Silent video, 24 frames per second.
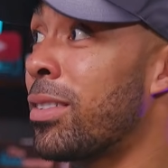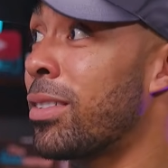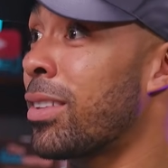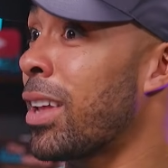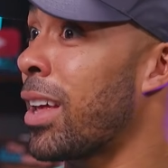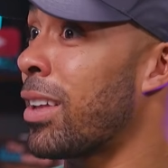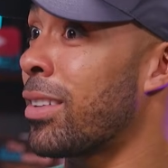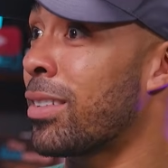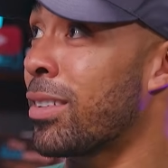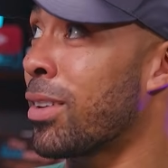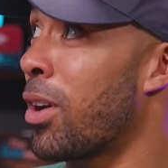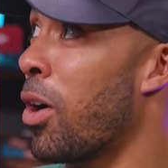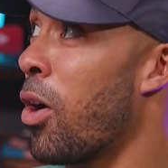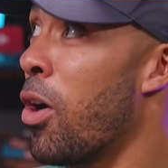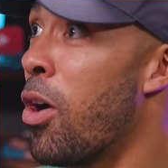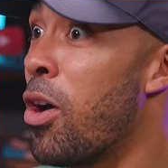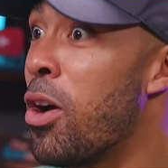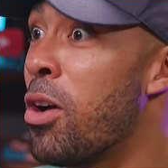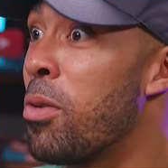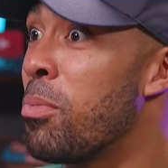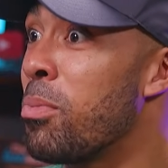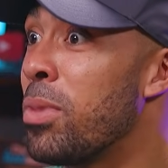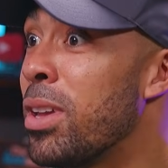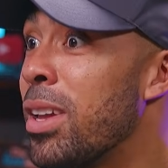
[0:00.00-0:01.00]
has
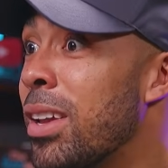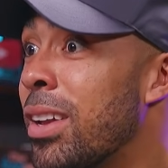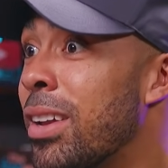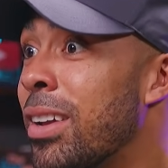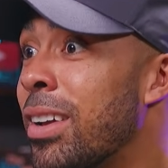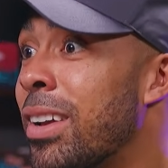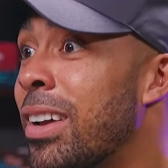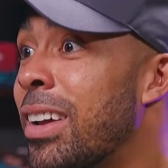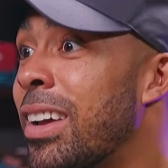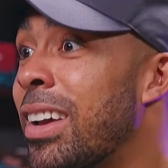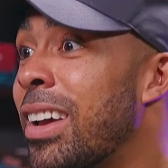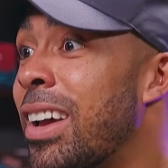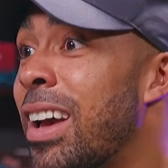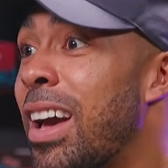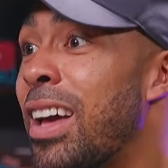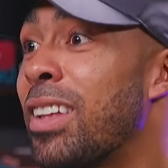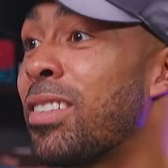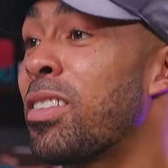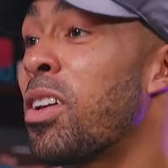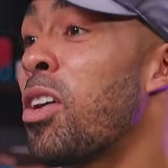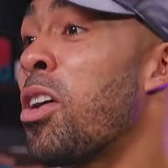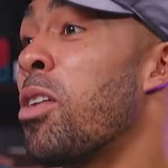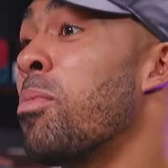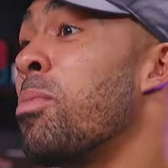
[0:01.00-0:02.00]
hurt me.
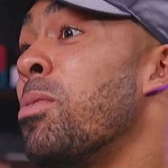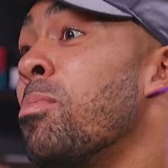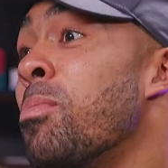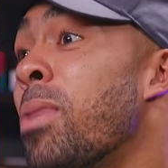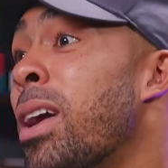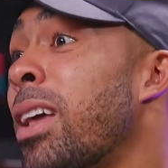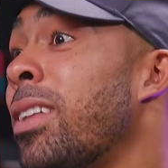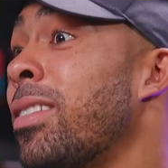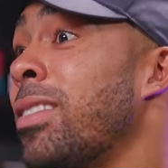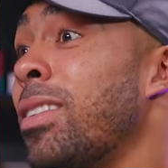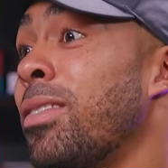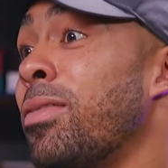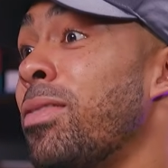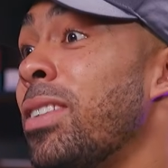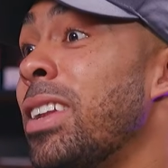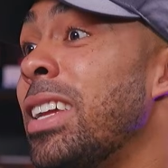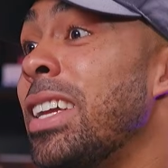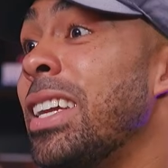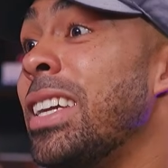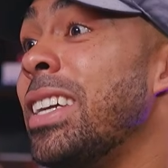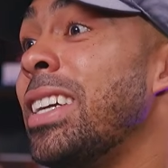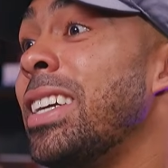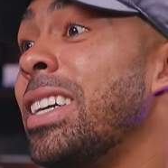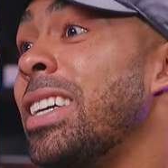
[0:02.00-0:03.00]
Has hurt me
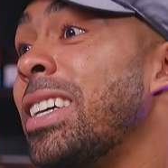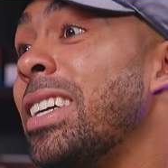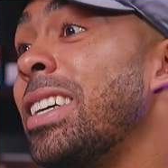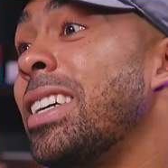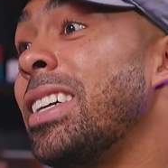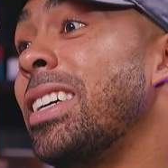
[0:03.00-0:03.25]
massively.